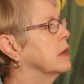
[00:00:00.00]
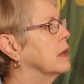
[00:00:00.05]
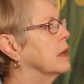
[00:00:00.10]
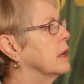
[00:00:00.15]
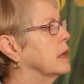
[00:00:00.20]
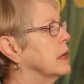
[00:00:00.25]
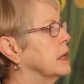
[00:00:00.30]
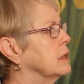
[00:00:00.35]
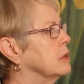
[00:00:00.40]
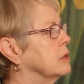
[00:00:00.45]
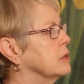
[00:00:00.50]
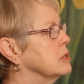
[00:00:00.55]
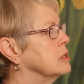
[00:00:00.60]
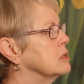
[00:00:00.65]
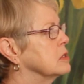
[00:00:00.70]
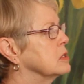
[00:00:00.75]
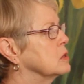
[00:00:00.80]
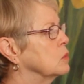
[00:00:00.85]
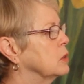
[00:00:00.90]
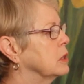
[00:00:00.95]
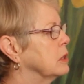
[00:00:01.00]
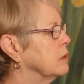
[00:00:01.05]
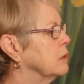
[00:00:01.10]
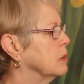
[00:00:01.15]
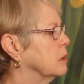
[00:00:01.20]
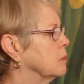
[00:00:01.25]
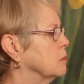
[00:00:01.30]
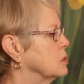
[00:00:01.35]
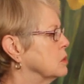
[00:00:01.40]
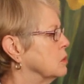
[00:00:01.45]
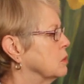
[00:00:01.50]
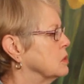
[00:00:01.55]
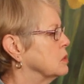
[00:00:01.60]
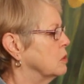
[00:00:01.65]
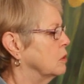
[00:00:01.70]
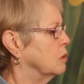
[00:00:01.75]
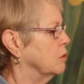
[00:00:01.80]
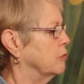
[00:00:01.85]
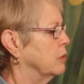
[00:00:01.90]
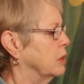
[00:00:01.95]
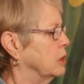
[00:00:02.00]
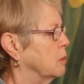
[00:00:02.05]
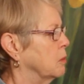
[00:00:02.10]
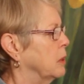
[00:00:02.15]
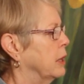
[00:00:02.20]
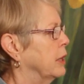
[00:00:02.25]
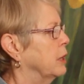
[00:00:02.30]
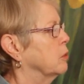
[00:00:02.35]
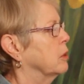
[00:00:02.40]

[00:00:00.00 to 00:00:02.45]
And this is one of them, so it's sort of fun to play